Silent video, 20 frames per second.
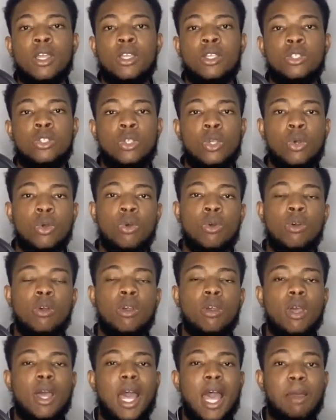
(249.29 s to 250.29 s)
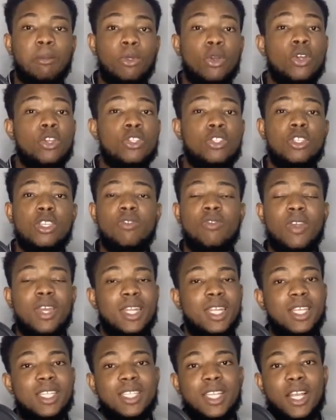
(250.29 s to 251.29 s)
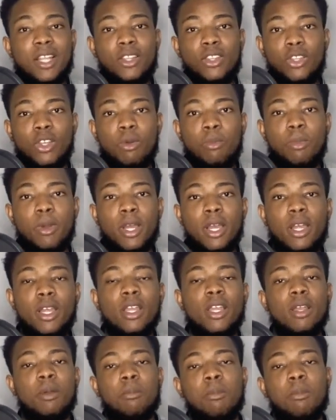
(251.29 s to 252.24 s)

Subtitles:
So I'm not going to give you an exact number,